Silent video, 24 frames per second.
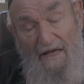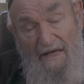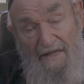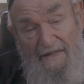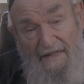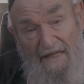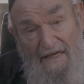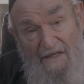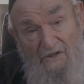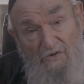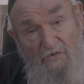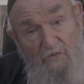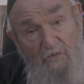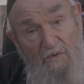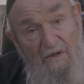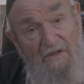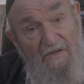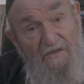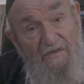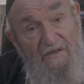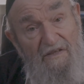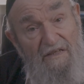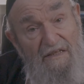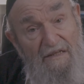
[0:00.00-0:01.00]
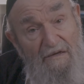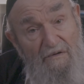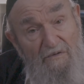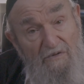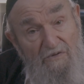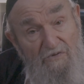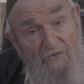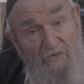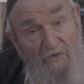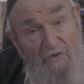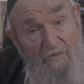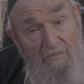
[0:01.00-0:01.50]
And that's one thing that
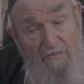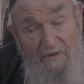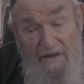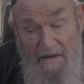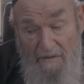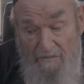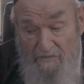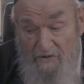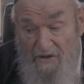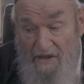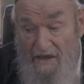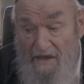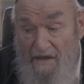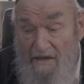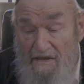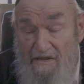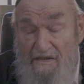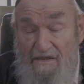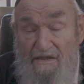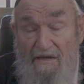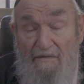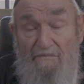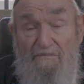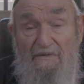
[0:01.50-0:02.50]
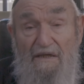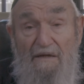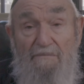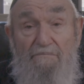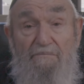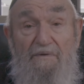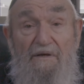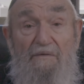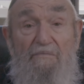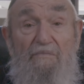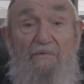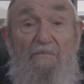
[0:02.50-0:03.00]
was wrong. But I'm saying it's something
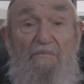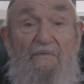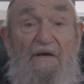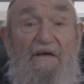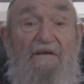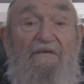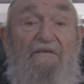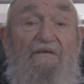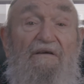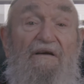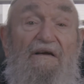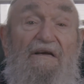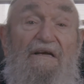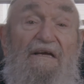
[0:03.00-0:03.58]
that people may